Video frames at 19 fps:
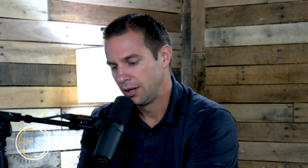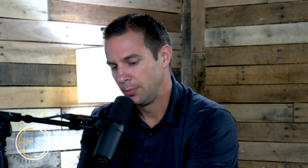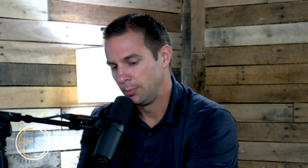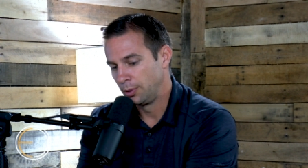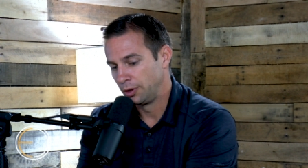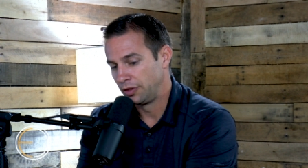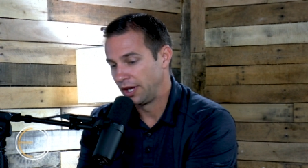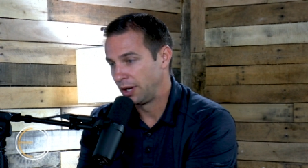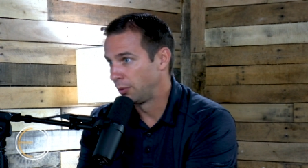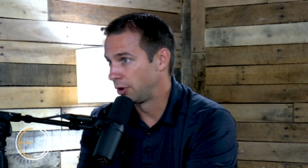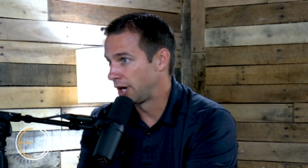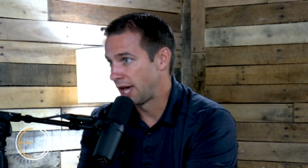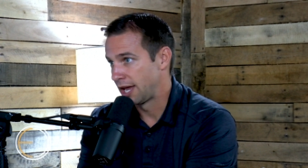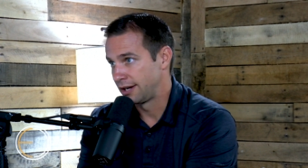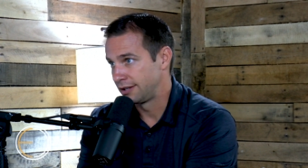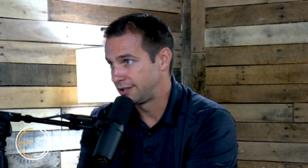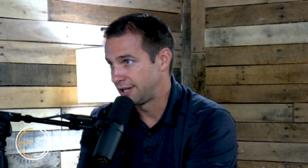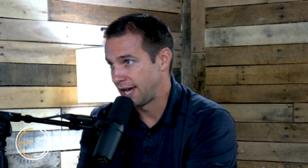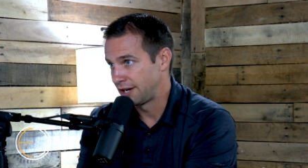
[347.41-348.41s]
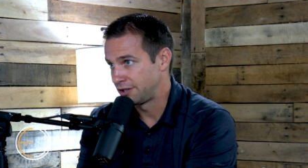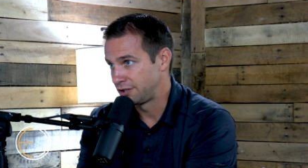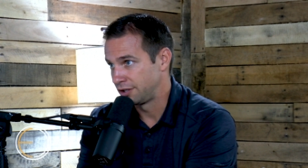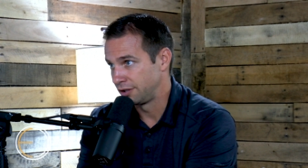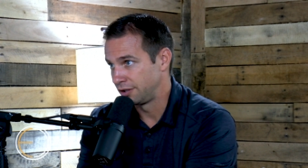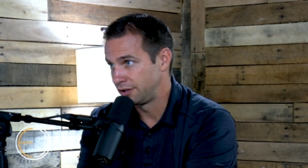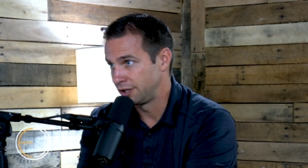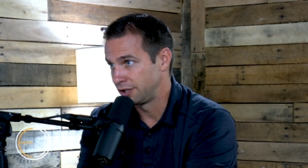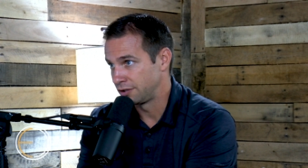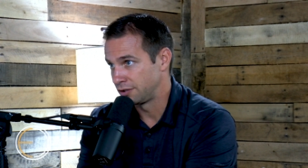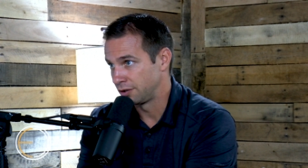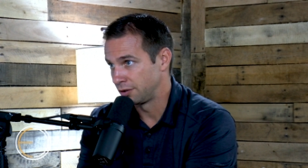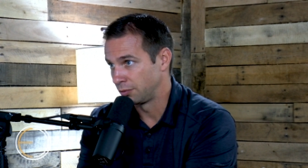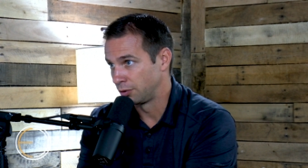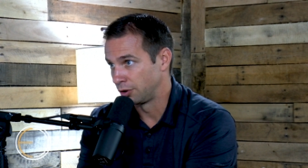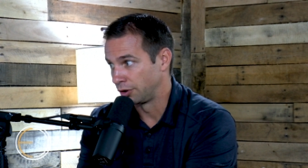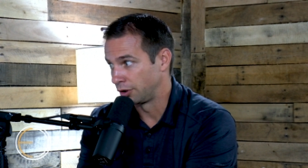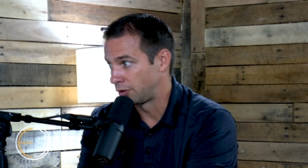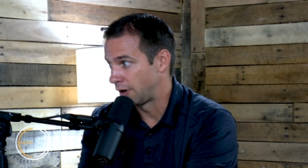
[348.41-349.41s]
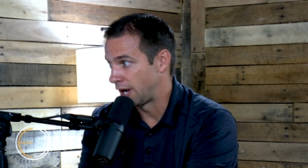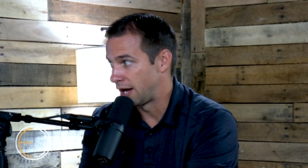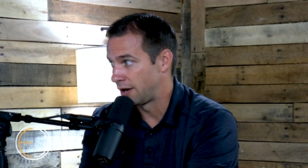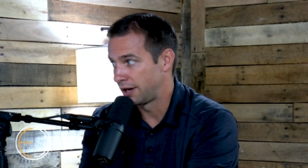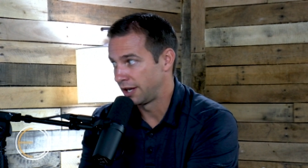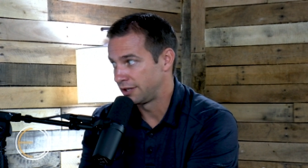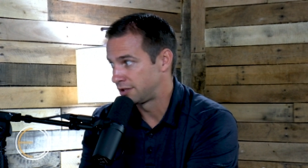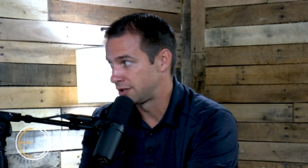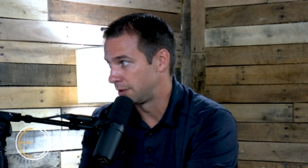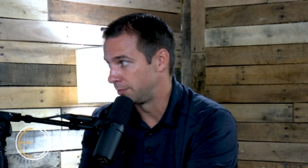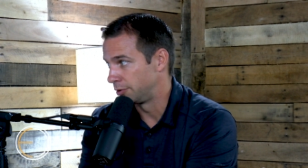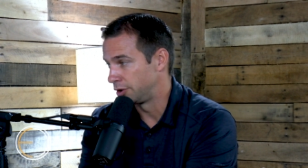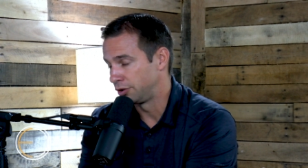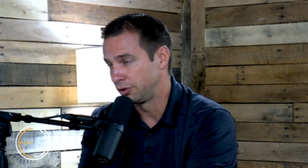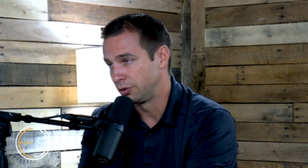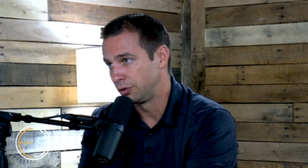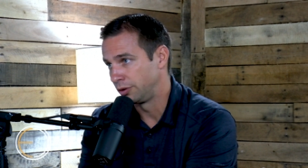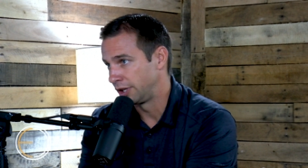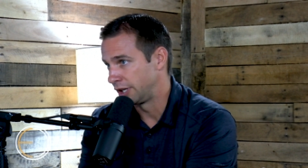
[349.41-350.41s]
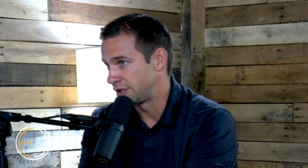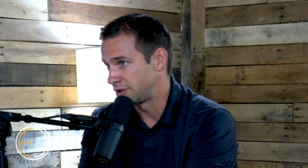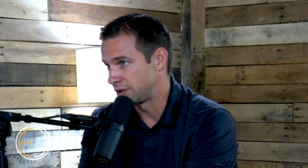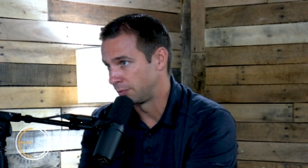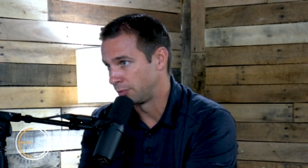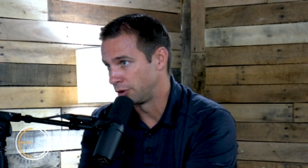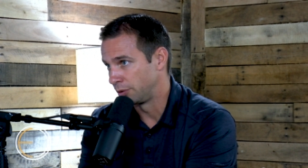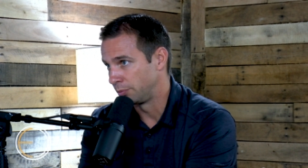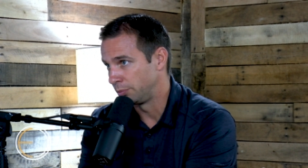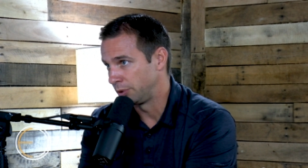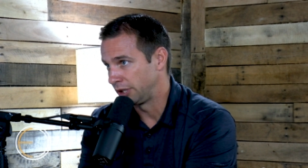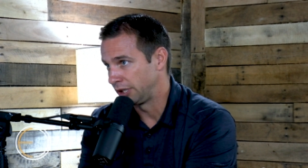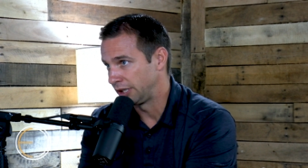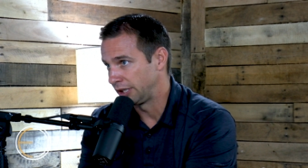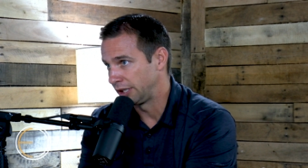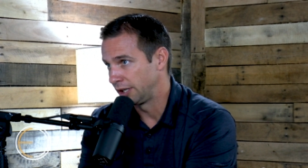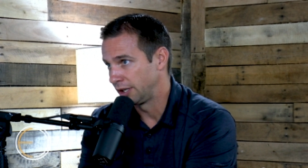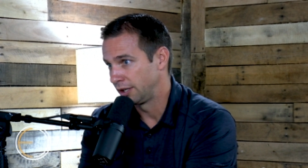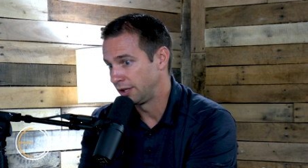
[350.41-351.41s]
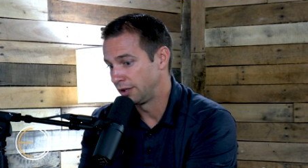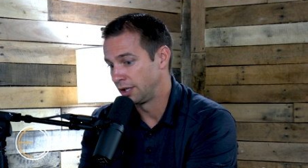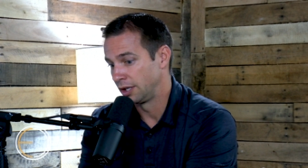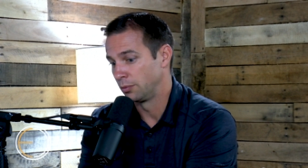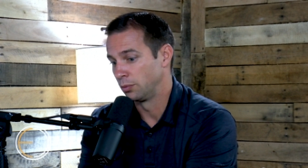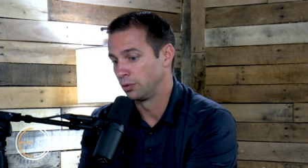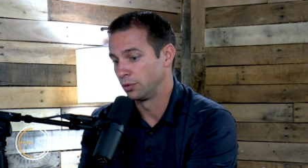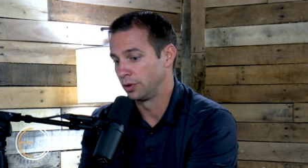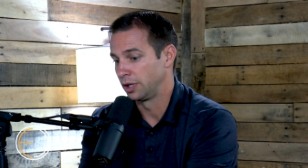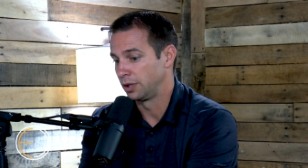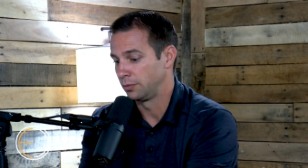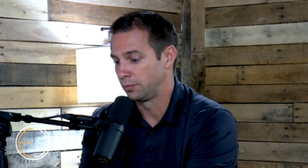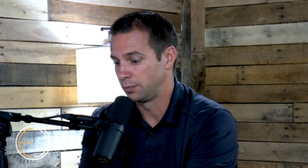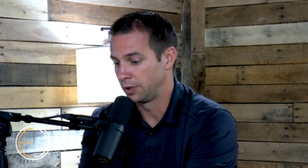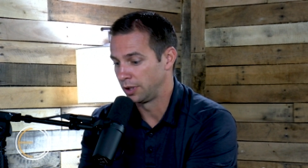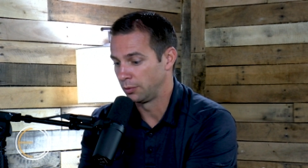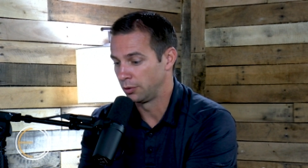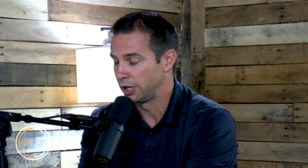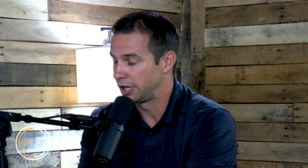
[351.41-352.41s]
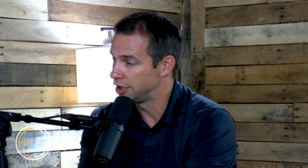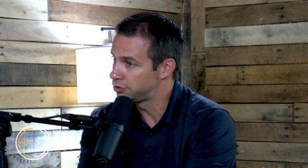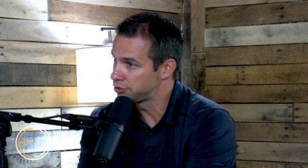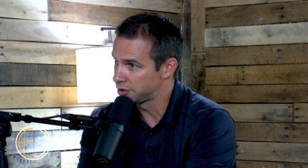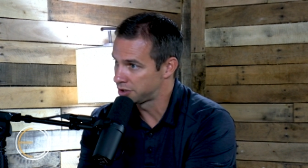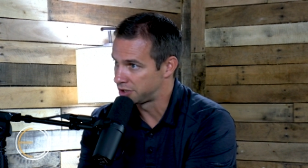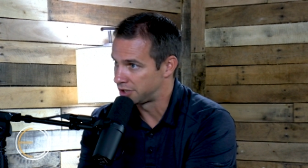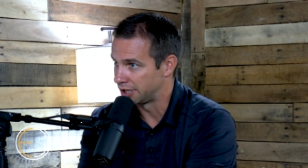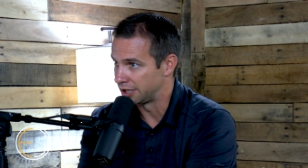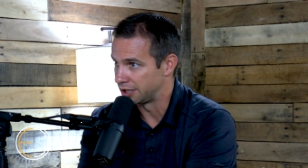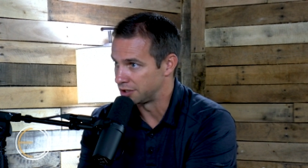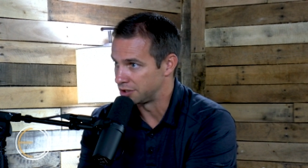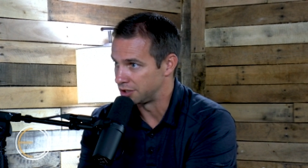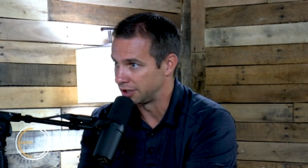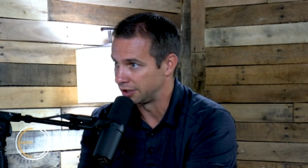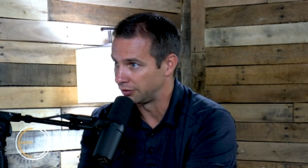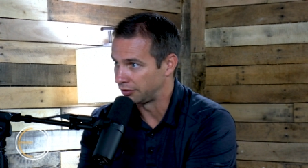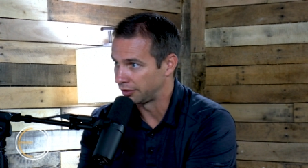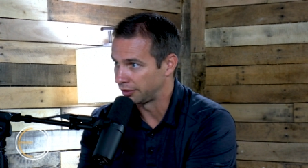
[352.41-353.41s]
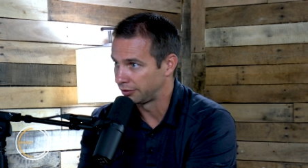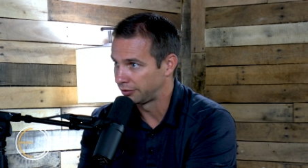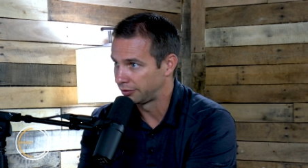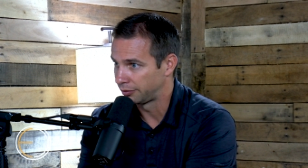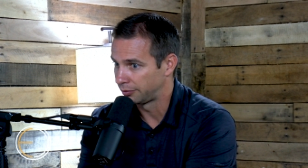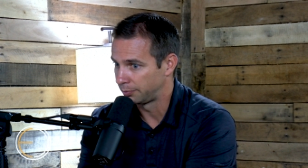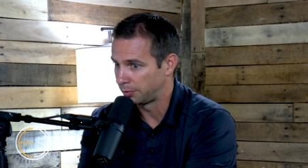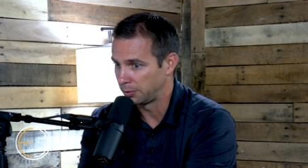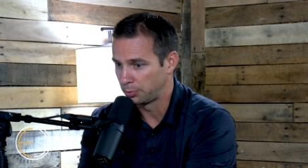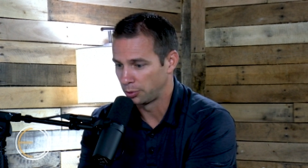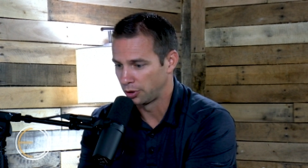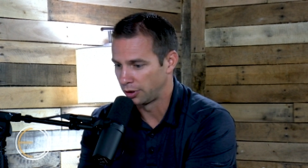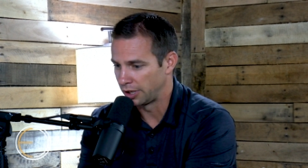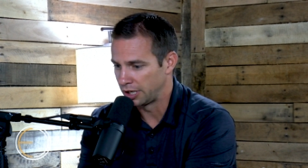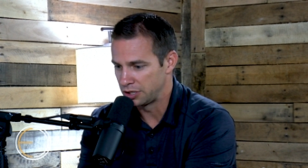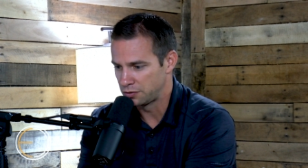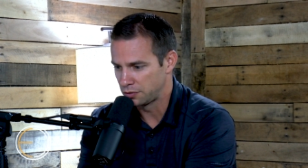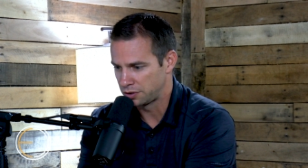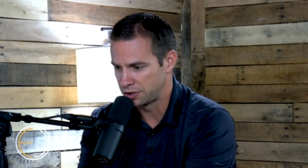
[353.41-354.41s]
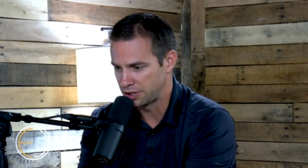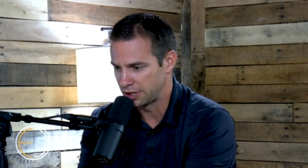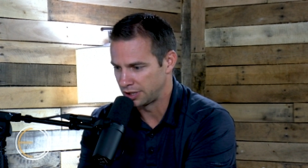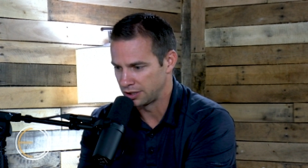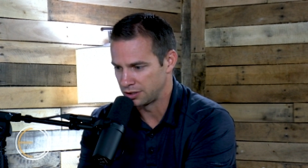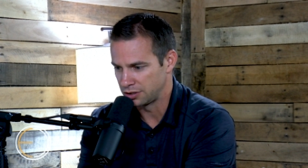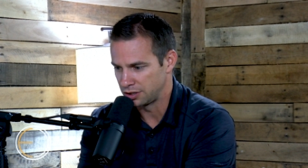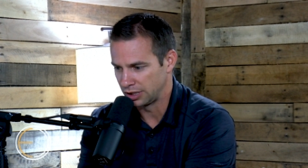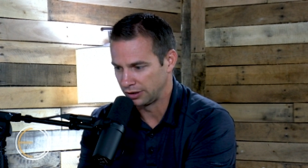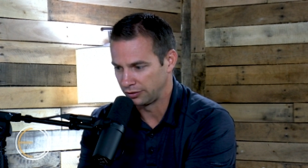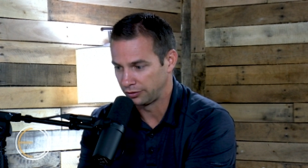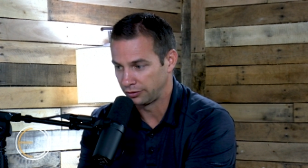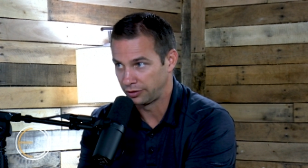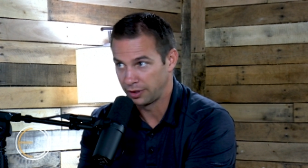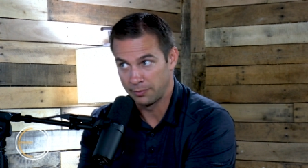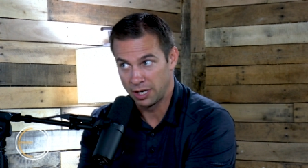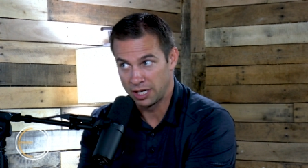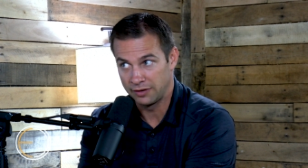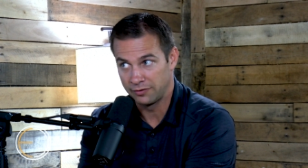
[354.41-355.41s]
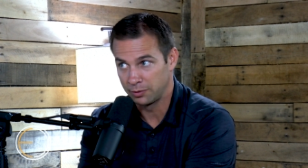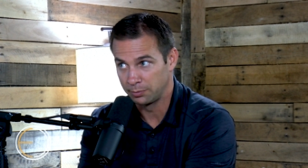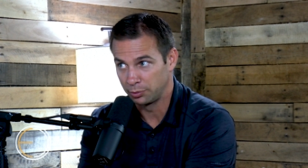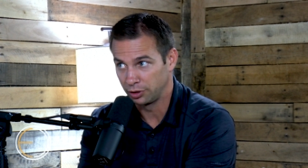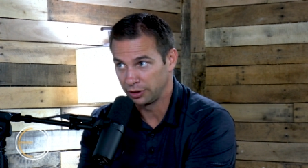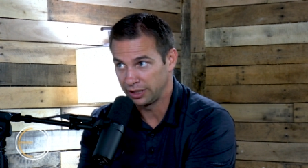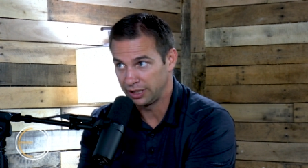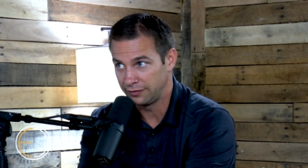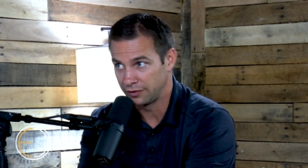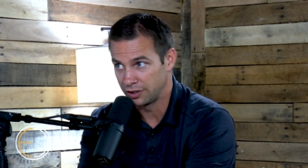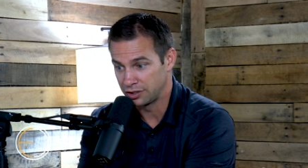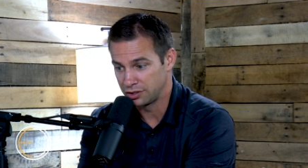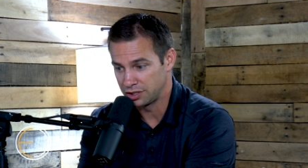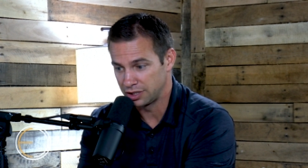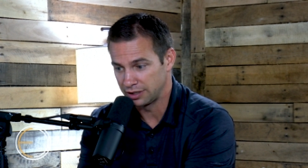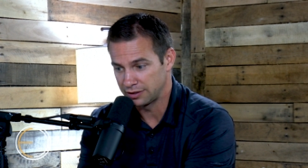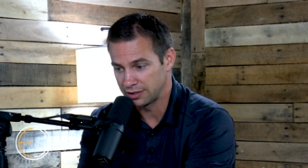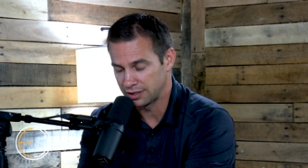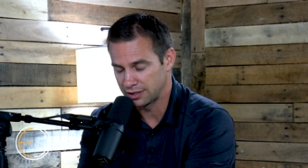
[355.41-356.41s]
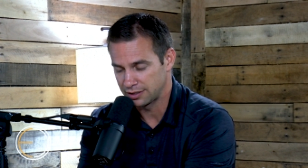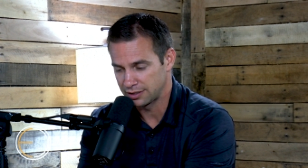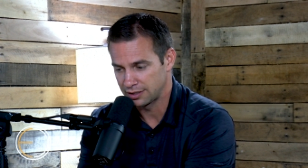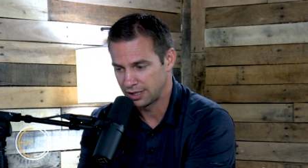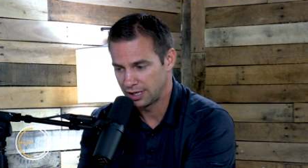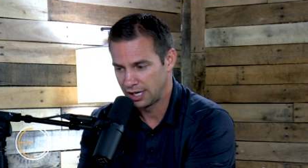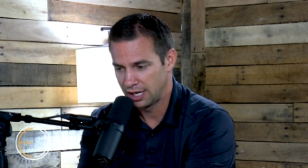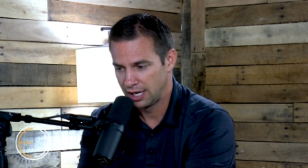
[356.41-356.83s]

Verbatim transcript: but they were not attached to the things of the world. The crowd had something to do, they had somewhere to be. They were they they were interested in Jesus. Mm -hmm. People mm-hmm. are interested in Jesus. They might even believe in Jesus.